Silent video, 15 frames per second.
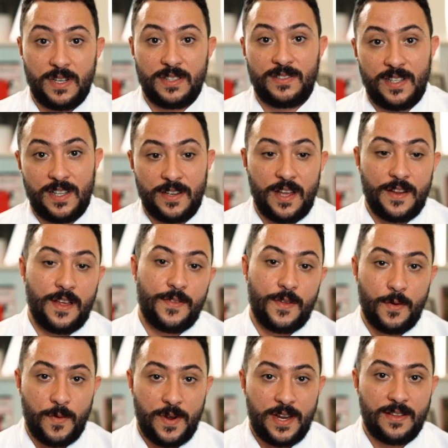but in
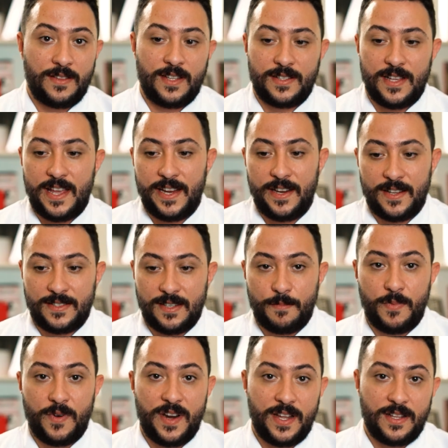another way. The tahina
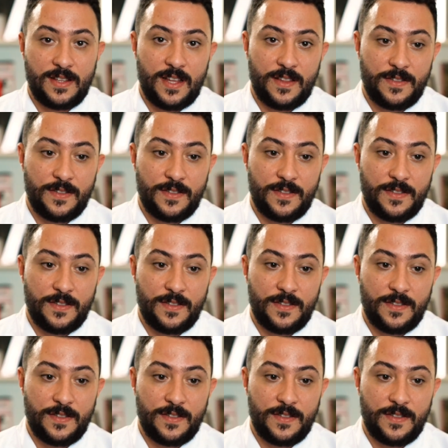separate